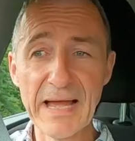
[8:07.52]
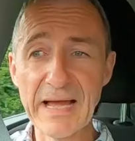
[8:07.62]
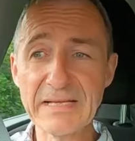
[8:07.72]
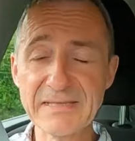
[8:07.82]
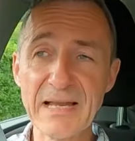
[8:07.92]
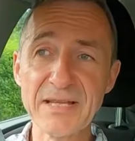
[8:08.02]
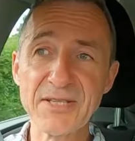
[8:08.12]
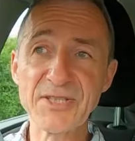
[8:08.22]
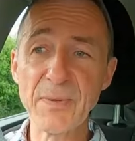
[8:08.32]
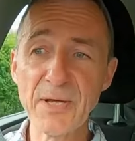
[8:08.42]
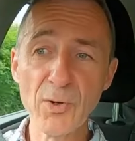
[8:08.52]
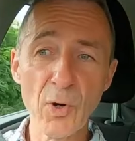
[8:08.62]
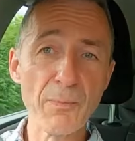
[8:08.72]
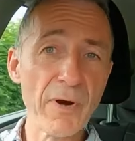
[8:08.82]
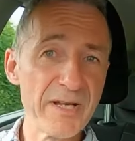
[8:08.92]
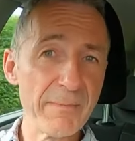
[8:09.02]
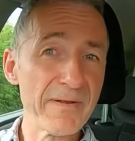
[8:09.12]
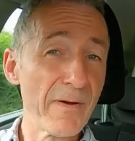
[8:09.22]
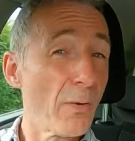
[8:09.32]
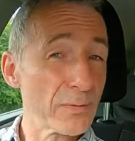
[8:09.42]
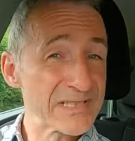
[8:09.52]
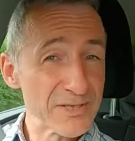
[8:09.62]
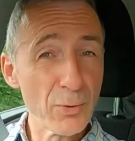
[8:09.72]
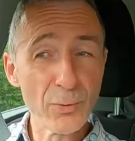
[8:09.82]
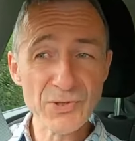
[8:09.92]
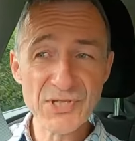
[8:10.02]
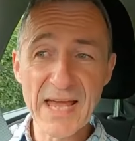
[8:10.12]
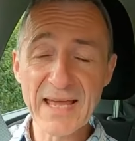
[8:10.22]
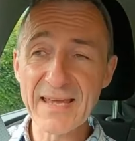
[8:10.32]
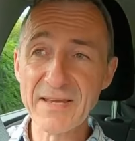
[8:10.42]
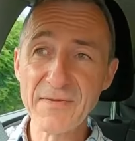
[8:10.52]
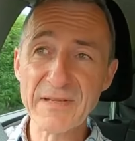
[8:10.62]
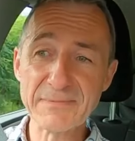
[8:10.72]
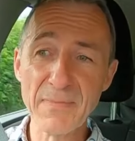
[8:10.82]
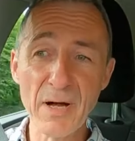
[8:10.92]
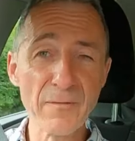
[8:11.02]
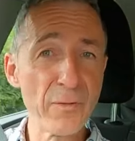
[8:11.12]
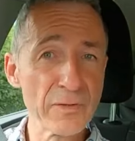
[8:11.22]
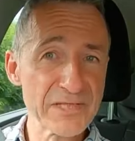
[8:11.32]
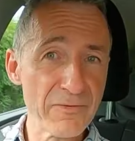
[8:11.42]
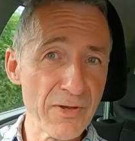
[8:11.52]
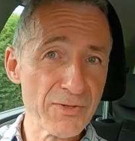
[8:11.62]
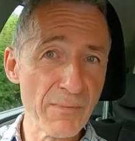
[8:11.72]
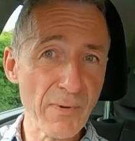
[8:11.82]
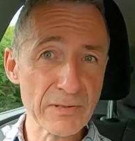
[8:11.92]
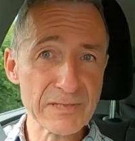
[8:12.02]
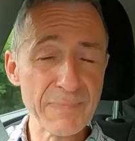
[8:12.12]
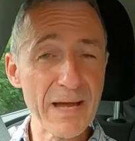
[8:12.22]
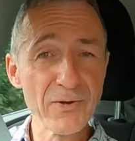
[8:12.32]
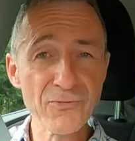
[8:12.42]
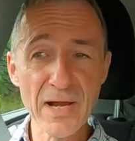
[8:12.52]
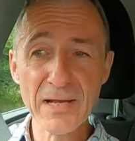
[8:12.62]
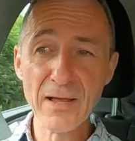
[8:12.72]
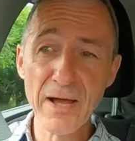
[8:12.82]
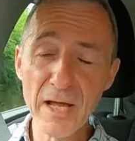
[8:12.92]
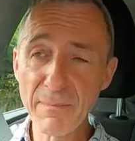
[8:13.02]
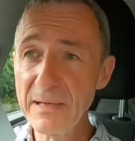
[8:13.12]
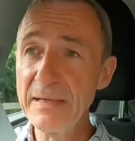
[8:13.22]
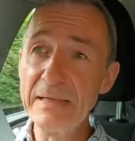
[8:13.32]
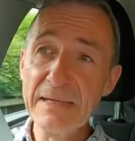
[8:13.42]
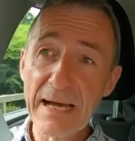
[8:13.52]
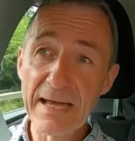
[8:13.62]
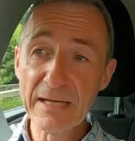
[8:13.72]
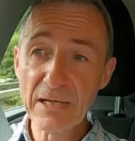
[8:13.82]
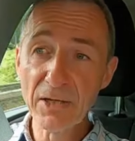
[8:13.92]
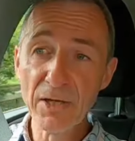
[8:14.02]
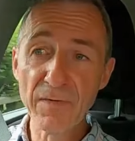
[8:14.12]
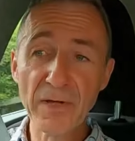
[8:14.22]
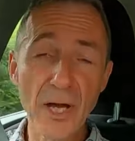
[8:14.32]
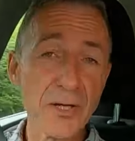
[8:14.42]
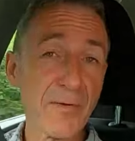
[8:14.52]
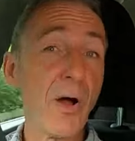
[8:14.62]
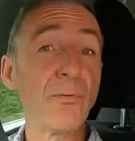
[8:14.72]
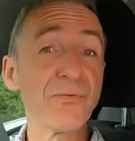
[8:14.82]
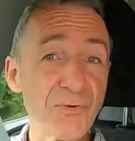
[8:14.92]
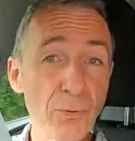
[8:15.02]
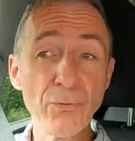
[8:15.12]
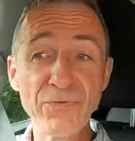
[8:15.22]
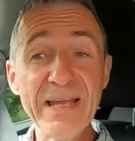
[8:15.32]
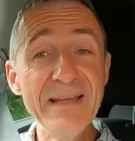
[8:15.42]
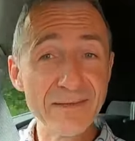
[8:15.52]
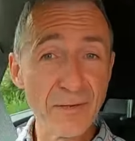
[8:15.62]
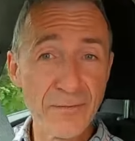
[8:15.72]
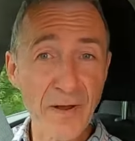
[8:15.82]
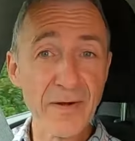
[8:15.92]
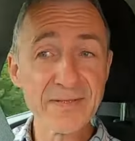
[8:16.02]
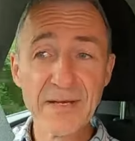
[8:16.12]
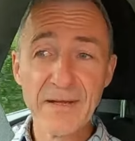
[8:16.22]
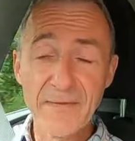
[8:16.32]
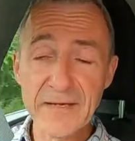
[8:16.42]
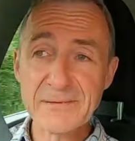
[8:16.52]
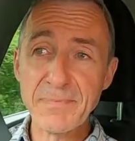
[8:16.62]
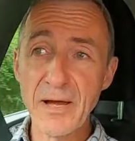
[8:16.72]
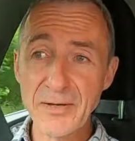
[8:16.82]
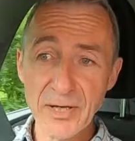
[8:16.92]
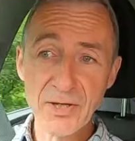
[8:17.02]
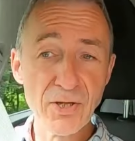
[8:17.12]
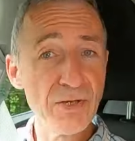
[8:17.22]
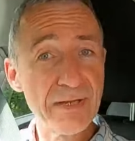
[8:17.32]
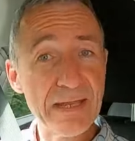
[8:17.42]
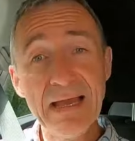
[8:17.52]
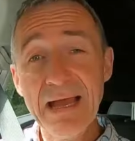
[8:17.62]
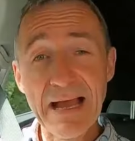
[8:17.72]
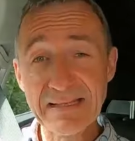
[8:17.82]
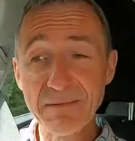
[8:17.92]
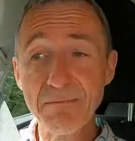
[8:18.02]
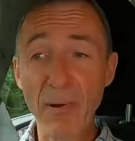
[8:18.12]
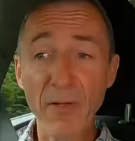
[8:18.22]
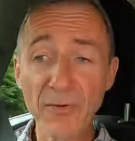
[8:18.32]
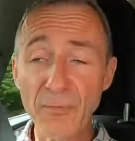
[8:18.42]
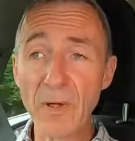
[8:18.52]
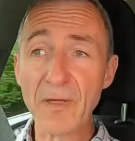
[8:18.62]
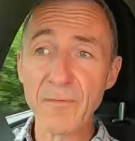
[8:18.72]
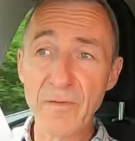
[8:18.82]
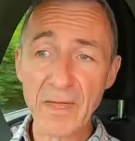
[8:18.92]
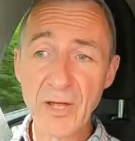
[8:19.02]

has elected to incorporate a bit of old school tech into this Mark IV Sorento model's powertrain lineup and include the kind of old school diesel variant that its partner Hyundai hasn't bothered with for the